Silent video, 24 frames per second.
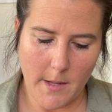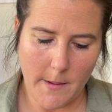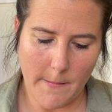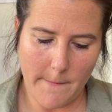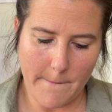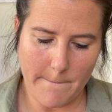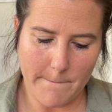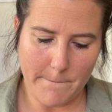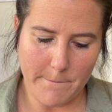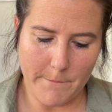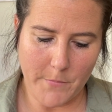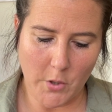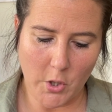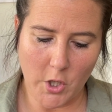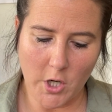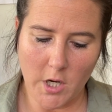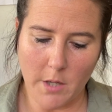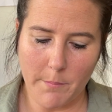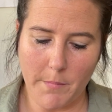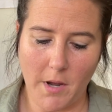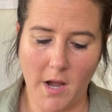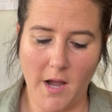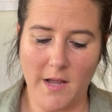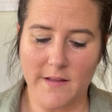
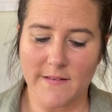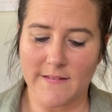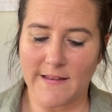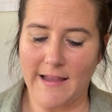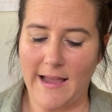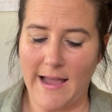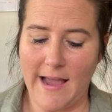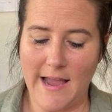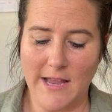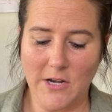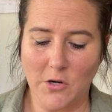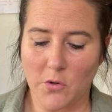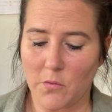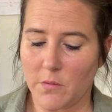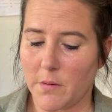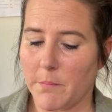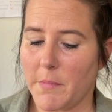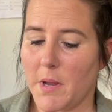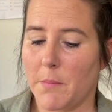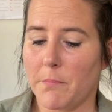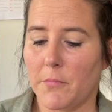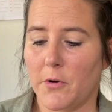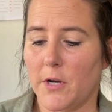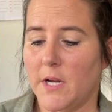Bergamot. I don't
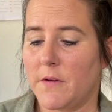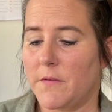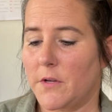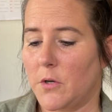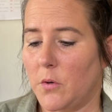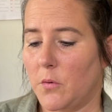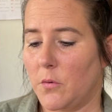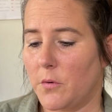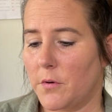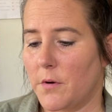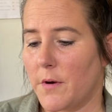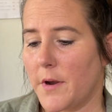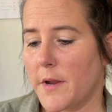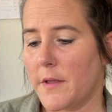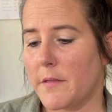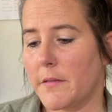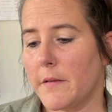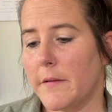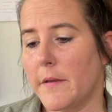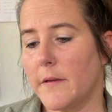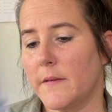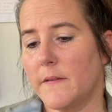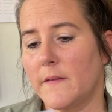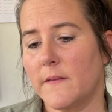remember even ordering
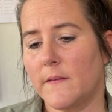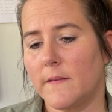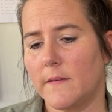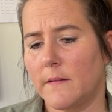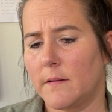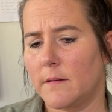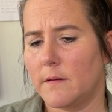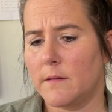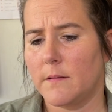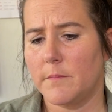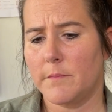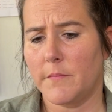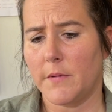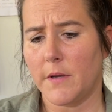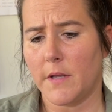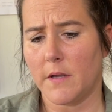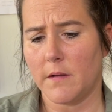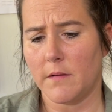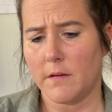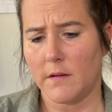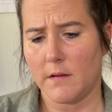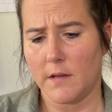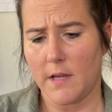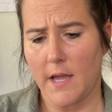this,
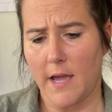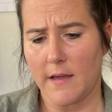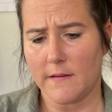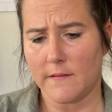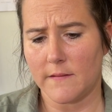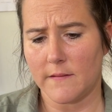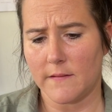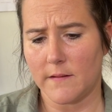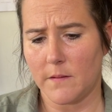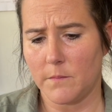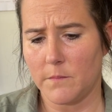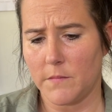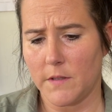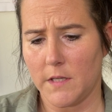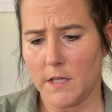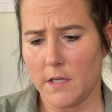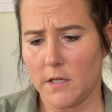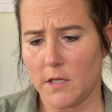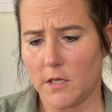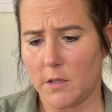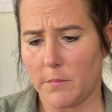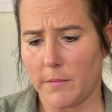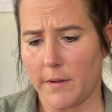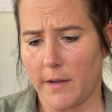but it has something
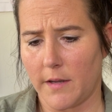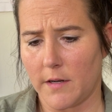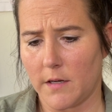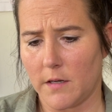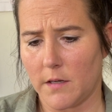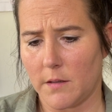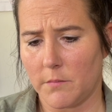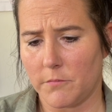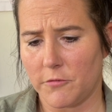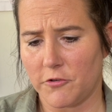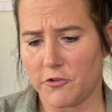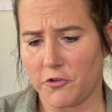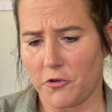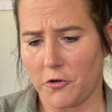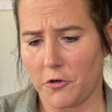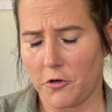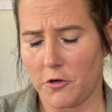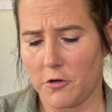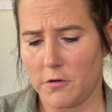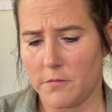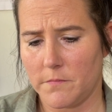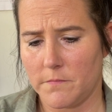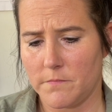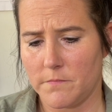good about it, I'm sure.